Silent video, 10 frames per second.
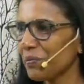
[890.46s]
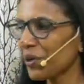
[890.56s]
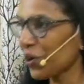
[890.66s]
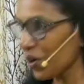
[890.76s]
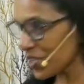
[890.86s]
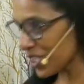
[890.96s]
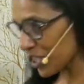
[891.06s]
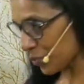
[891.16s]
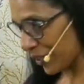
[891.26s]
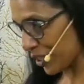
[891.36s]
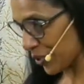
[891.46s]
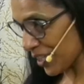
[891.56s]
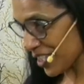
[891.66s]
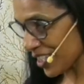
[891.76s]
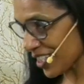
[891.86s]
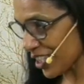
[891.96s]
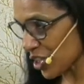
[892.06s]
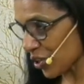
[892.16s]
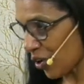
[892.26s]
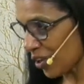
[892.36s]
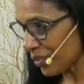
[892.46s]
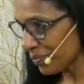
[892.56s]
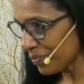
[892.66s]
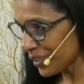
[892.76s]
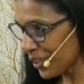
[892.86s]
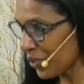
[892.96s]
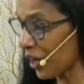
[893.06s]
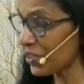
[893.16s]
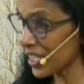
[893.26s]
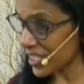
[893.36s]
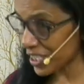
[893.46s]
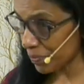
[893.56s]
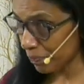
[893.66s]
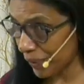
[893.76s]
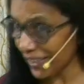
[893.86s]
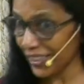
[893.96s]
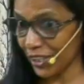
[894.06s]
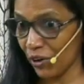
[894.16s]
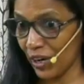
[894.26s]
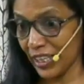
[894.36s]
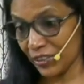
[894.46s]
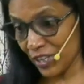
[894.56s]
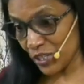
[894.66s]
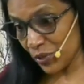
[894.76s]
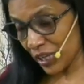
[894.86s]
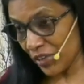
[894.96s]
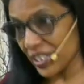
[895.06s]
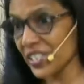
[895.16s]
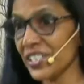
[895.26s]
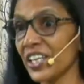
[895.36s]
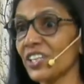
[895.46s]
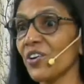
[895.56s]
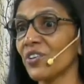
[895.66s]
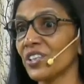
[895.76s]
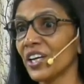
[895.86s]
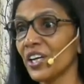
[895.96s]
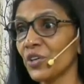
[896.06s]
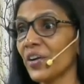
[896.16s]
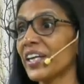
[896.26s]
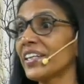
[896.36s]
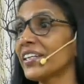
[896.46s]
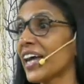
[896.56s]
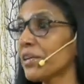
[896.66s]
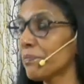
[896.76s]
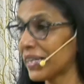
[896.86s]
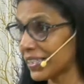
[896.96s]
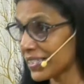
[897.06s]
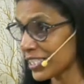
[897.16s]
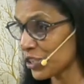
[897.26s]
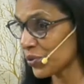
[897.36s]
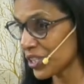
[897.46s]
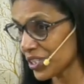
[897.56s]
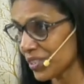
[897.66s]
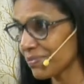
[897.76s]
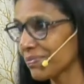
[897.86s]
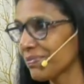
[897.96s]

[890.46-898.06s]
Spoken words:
Because the spiritual sisters call. You have just picked the call, otherwise you could have just ignored. You were in that mental situation.